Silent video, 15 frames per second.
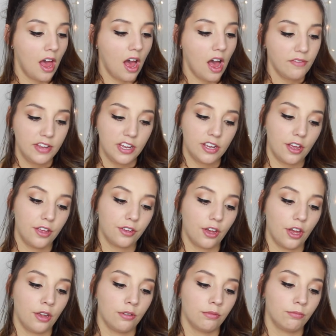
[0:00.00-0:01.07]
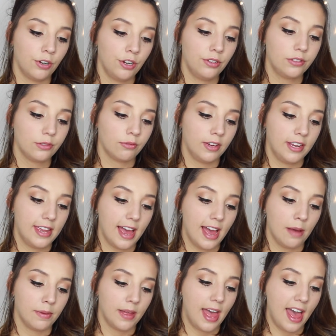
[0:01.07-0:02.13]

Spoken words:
Harvey Coco Root Rehab